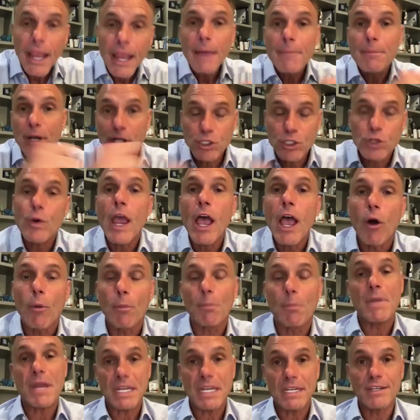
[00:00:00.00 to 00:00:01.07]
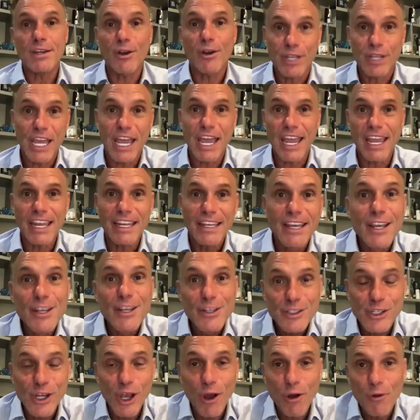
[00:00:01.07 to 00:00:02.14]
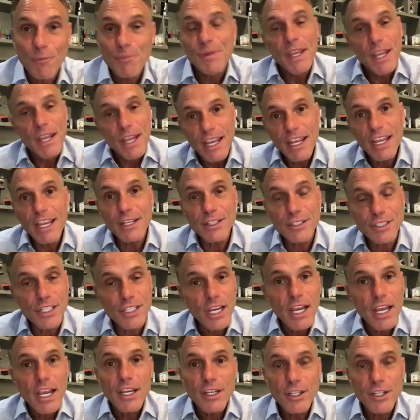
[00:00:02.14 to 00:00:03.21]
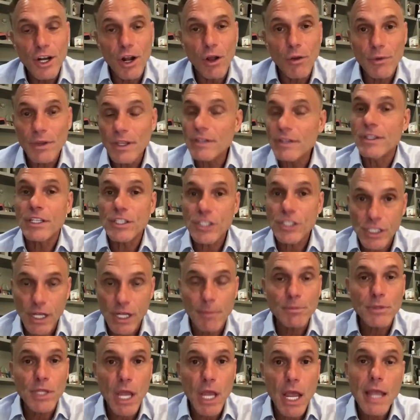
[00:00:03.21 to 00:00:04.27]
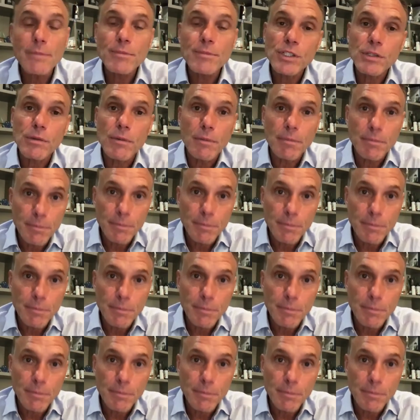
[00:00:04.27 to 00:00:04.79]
But you help me, okay? So it's you know this sometimes